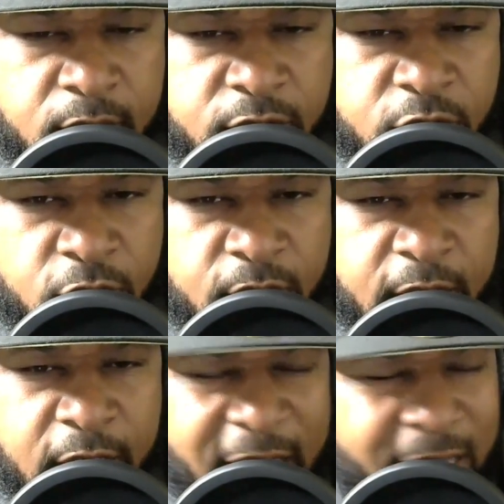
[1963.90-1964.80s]
So
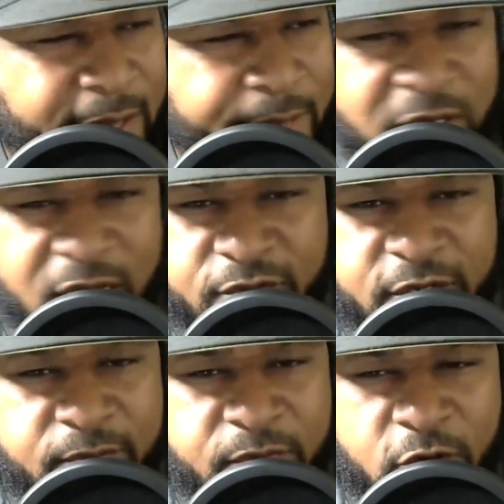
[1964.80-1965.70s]
I'm loving
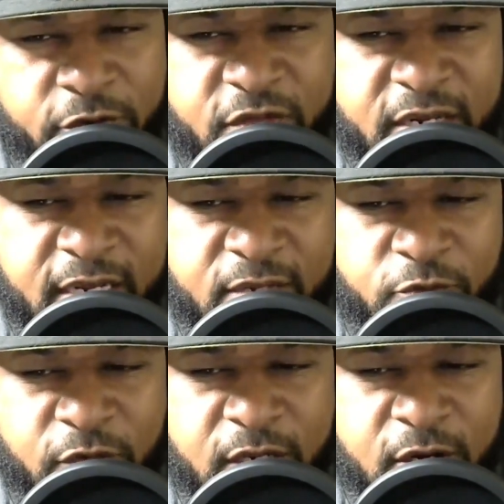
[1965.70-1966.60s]
him. The only thing that
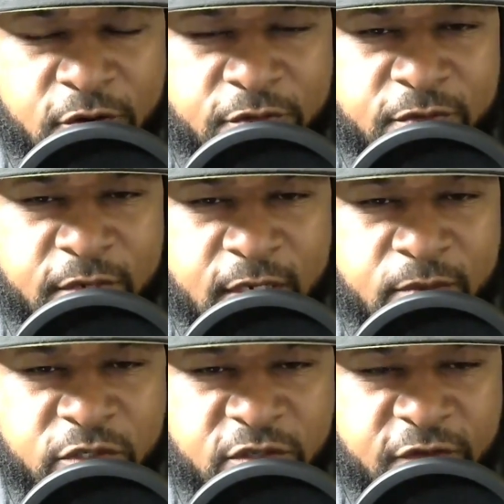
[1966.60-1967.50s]
really hurt
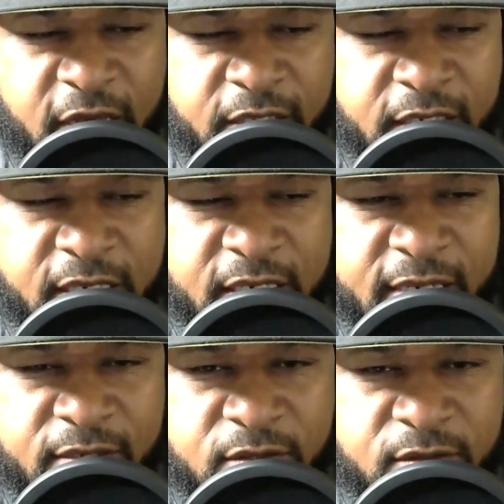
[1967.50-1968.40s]
him was the fact that he had